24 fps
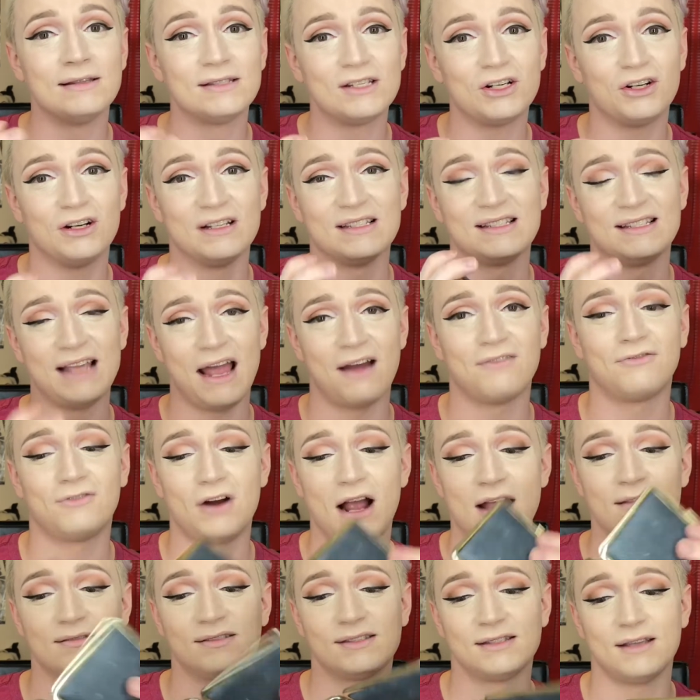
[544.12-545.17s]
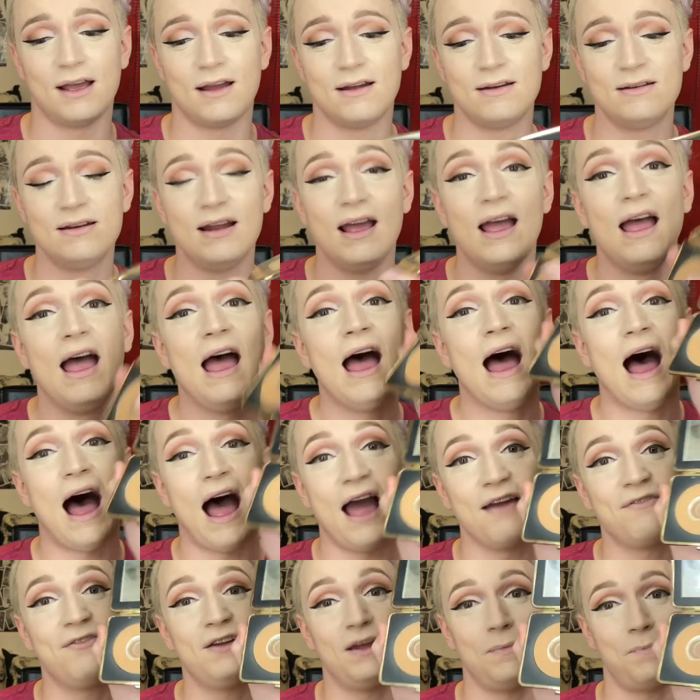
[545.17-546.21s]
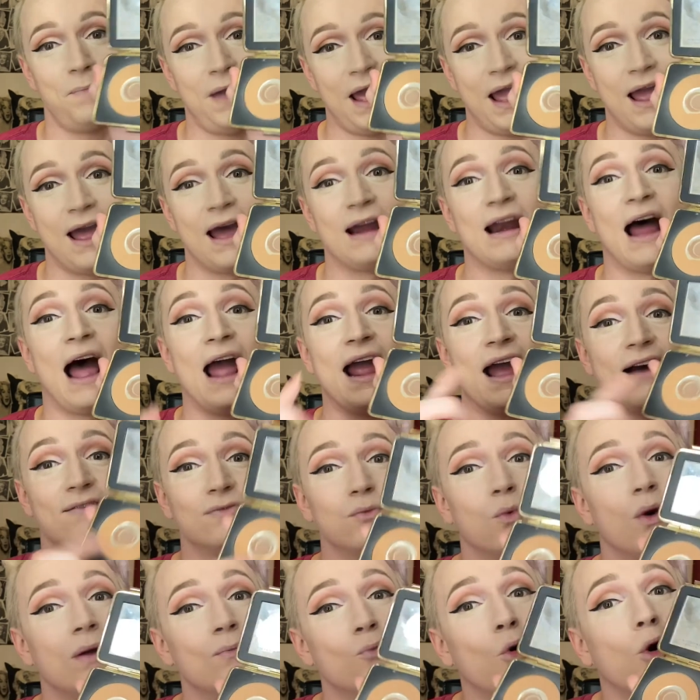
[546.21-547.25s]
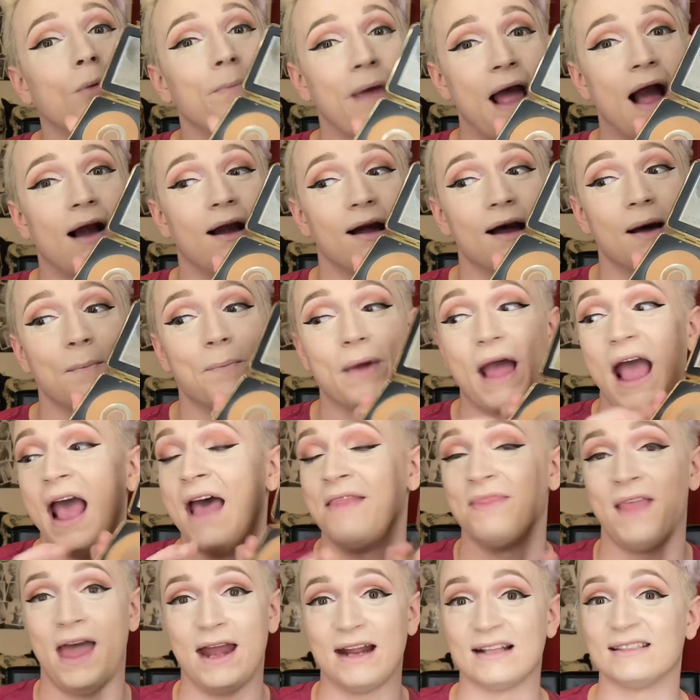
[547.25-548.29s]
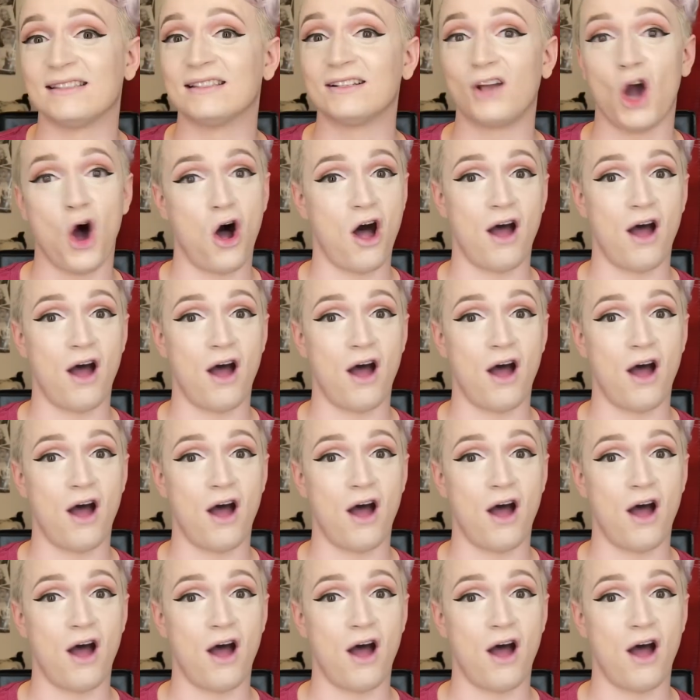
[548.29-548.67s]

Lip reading: in Saffron Sun. I've hit pan. I have one more backup, and then it's gone